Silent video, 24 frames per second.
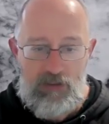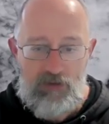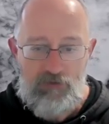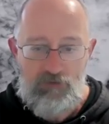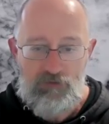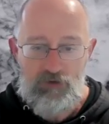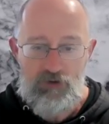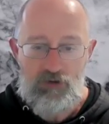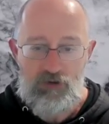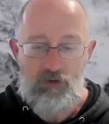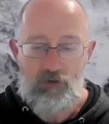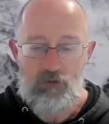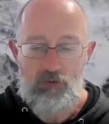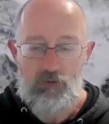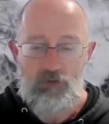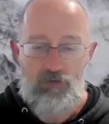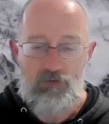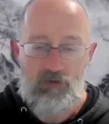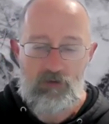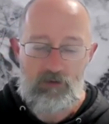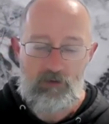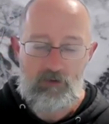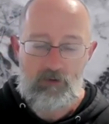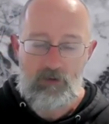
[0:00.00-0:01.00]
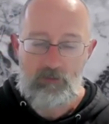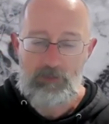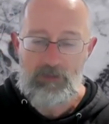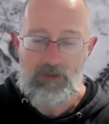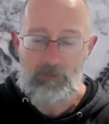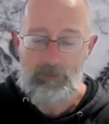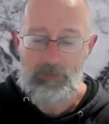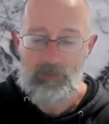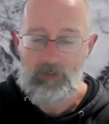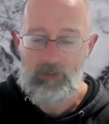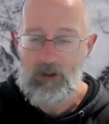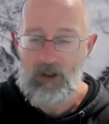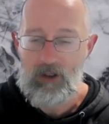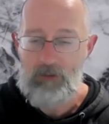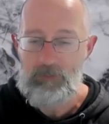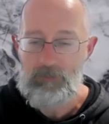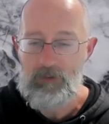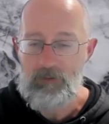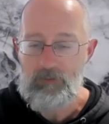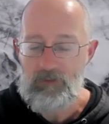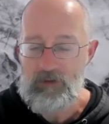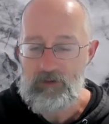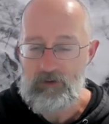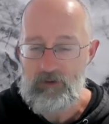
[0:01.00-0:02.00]
so you lose a little bit of
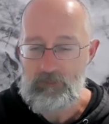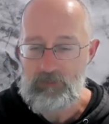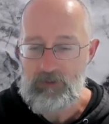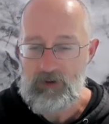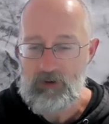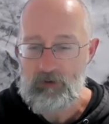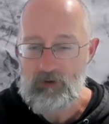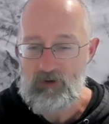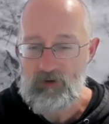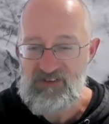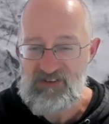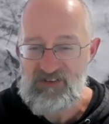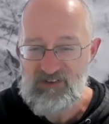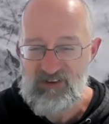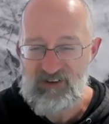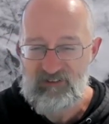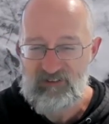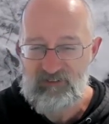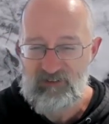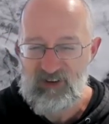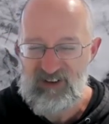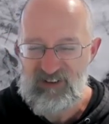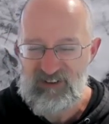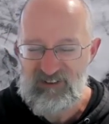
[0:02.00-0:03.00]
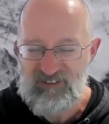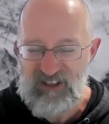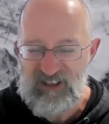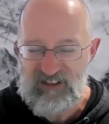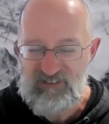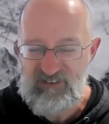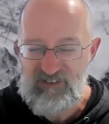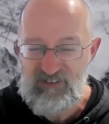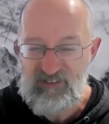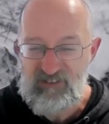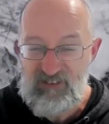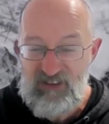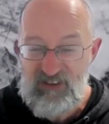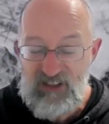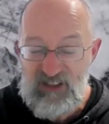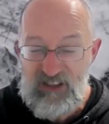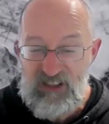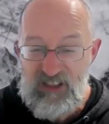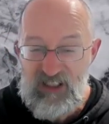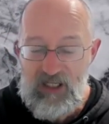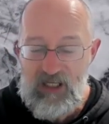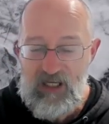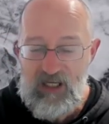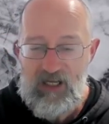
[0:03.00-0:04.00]
pliability, a little bit of
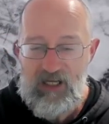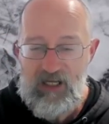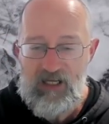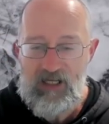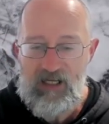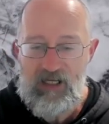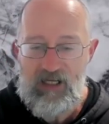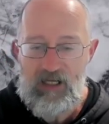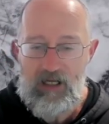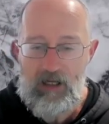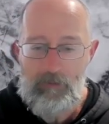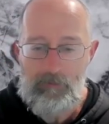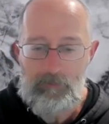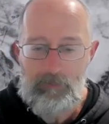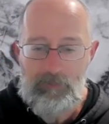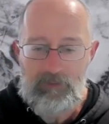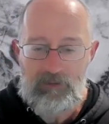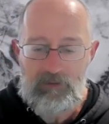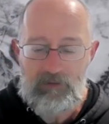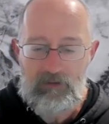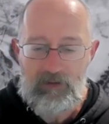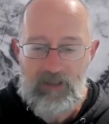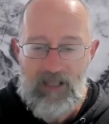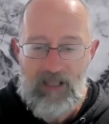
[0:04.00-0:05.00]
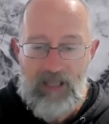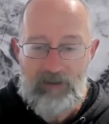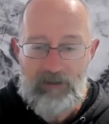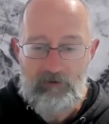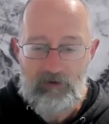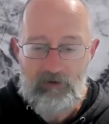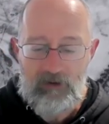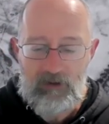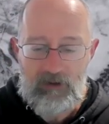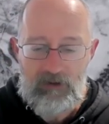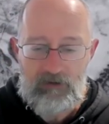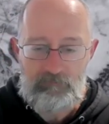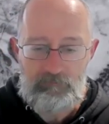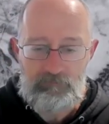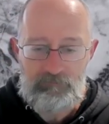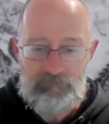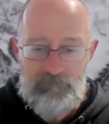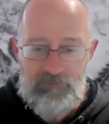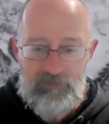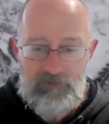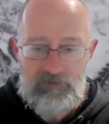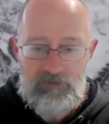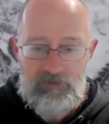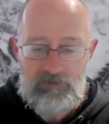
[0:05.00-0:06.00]
contractility, but in the aggregate,
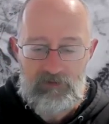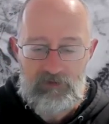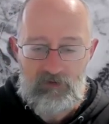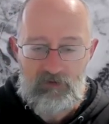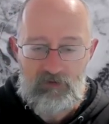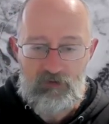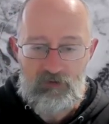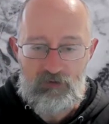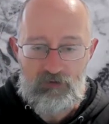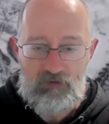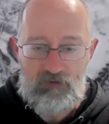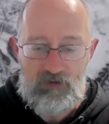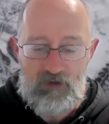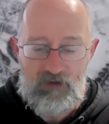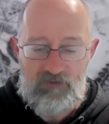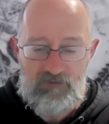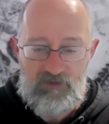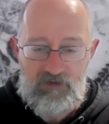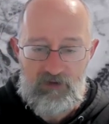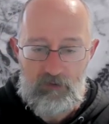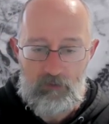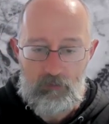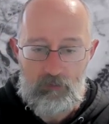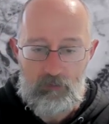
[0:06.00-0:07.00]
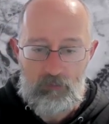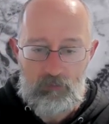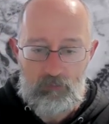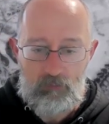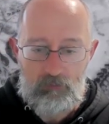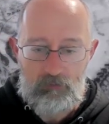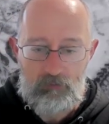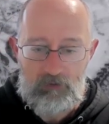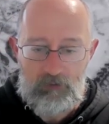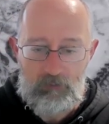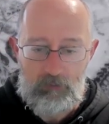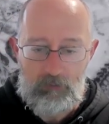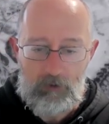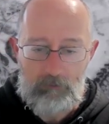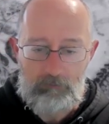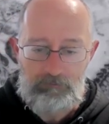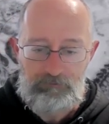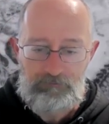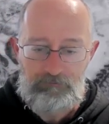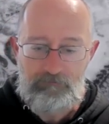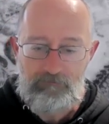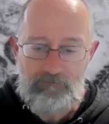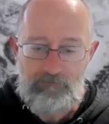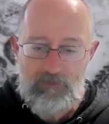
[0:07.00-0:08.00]
the tissue does heal really well.
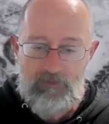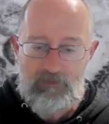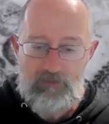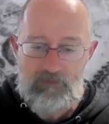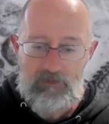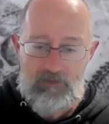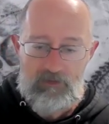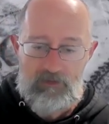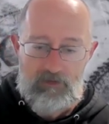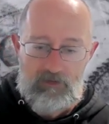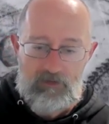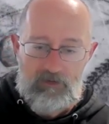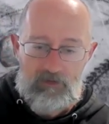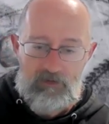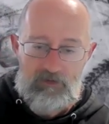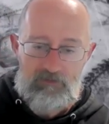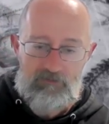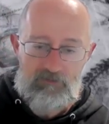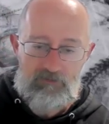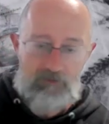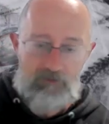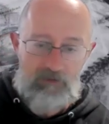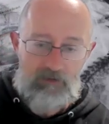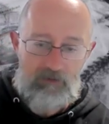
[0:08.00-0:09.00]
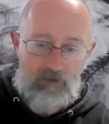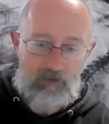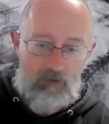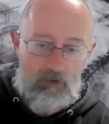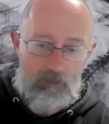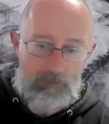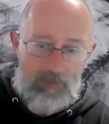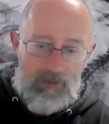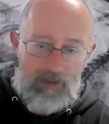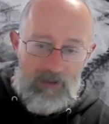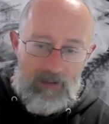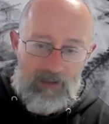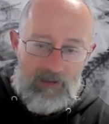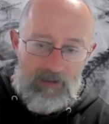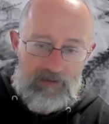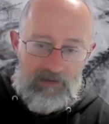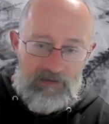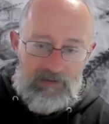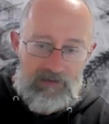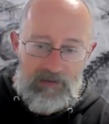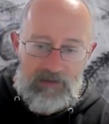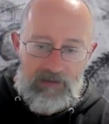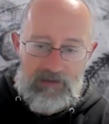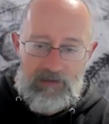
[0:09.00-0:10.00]
So in lower
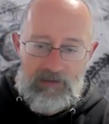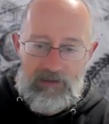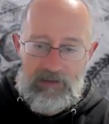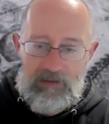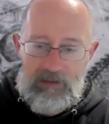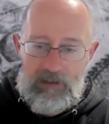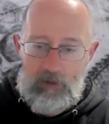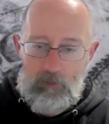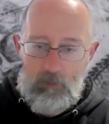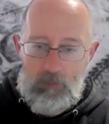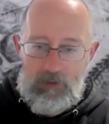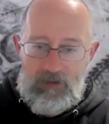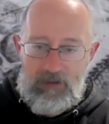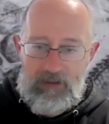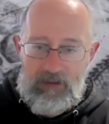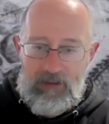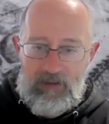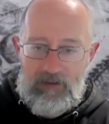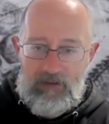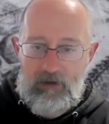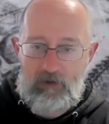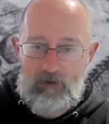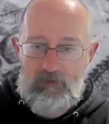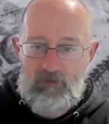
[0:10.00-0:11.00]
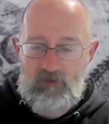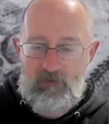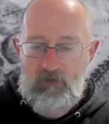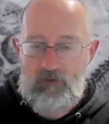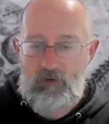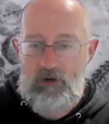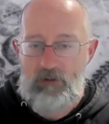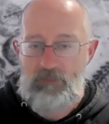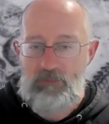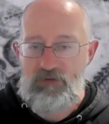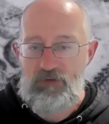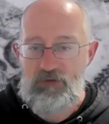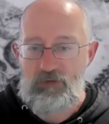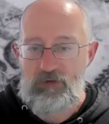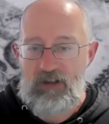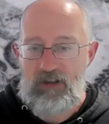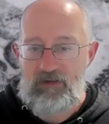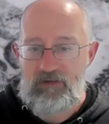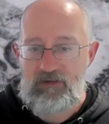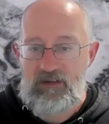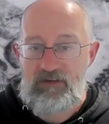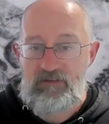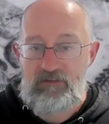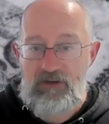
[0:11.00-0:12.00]
back, we can over time
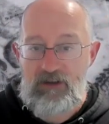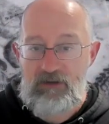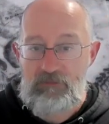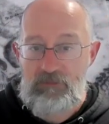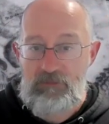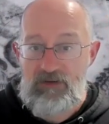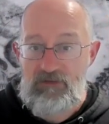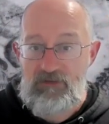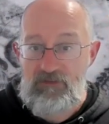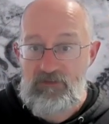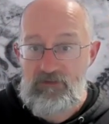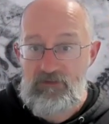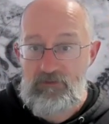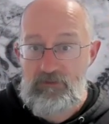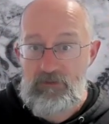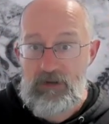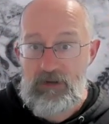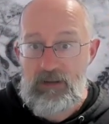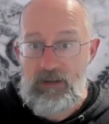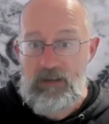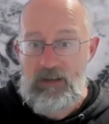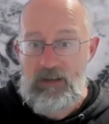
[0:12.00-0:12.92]
strengthen these ligaments,